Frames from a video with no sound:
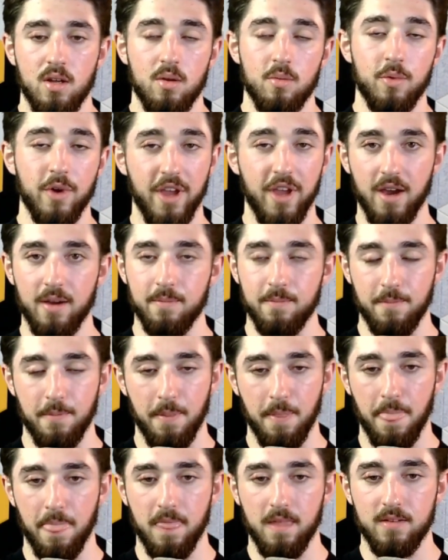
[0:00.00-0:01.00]
But yeah,
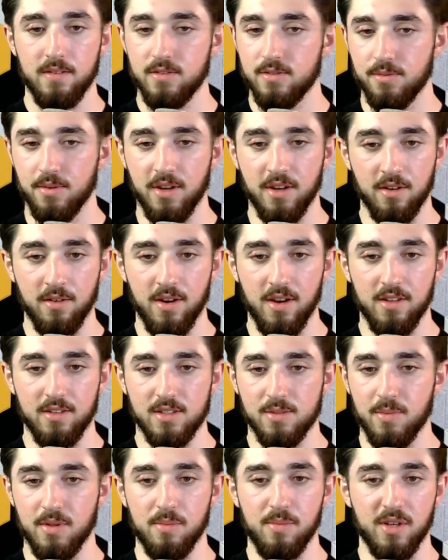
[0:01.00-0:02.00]
to reiterate,
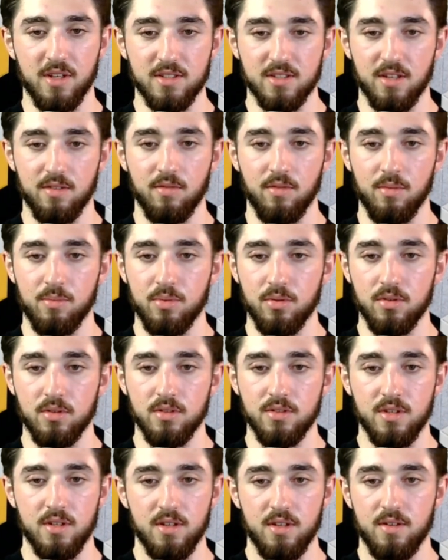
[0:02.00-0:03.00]
this has been the biggest lever we
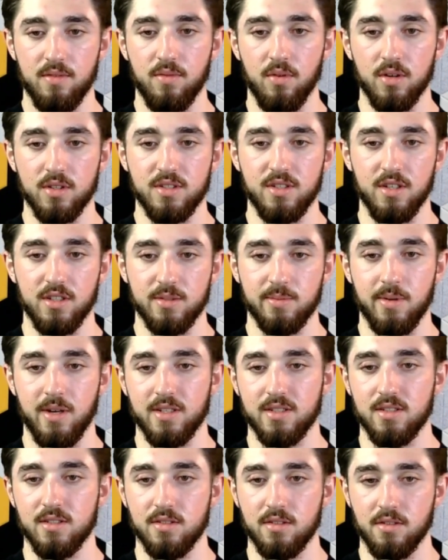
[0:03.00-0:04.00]
pulled for our sales
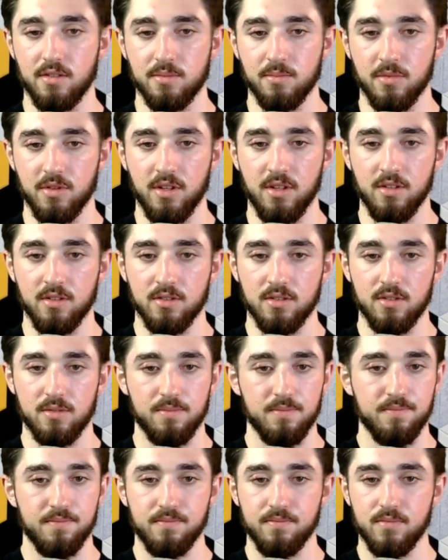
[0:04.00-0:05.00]
process to close more deals.
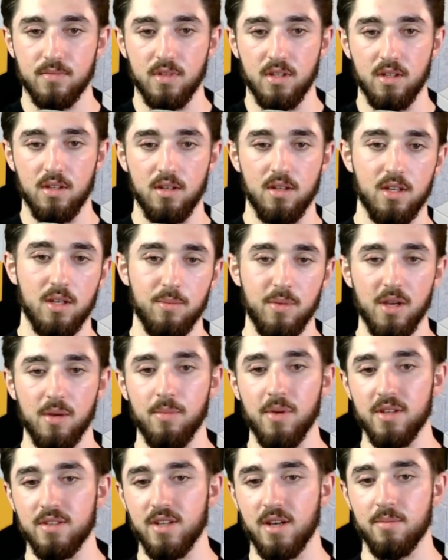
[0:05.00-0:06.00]
It can be a
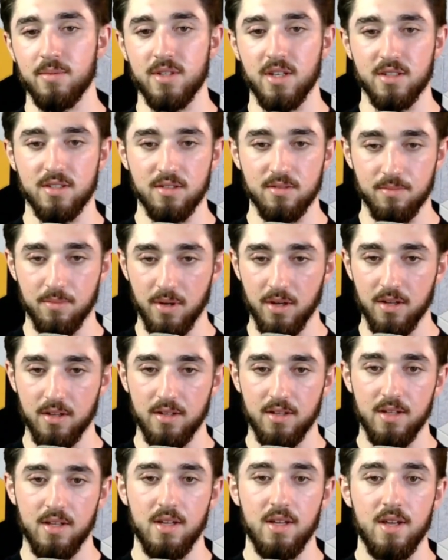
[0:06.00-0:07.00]
bit time testing, but
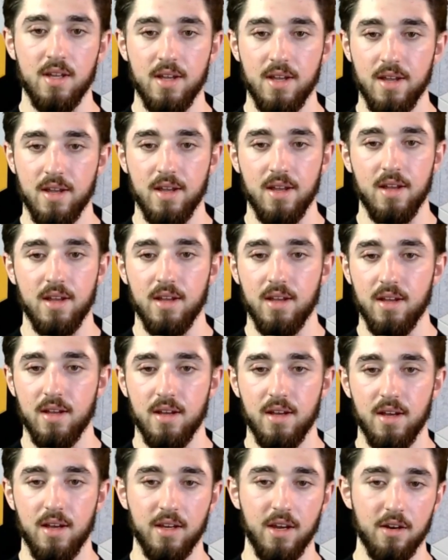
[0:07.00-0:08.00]

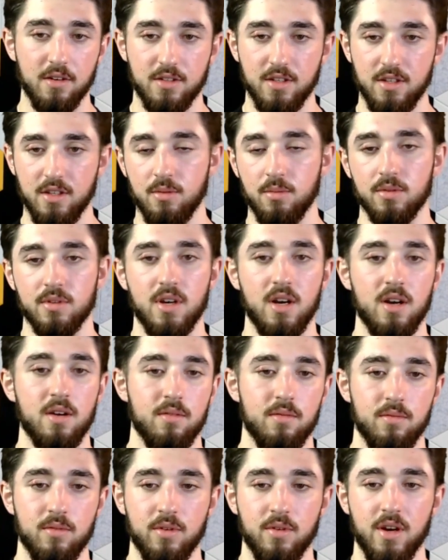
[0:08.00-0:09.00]
I guarantee you will not
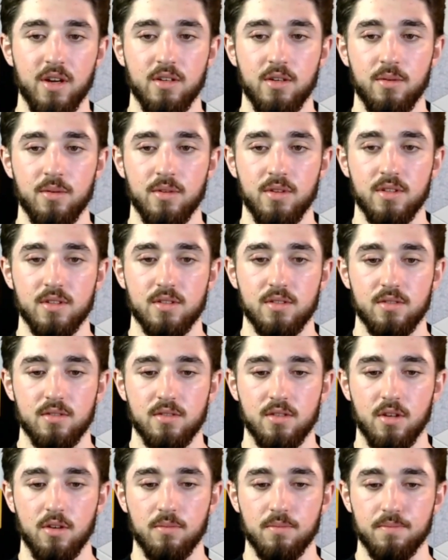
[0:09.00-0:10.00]
regret doing this.
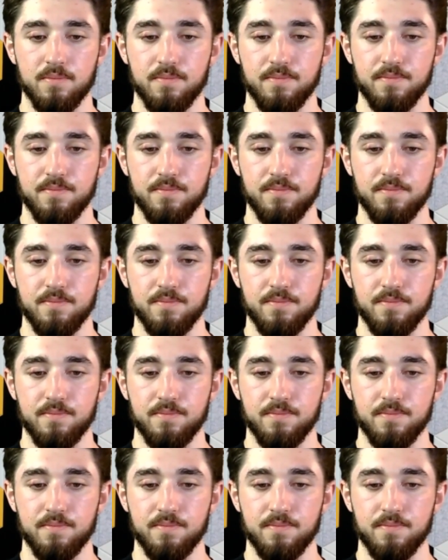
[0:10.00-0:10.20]
So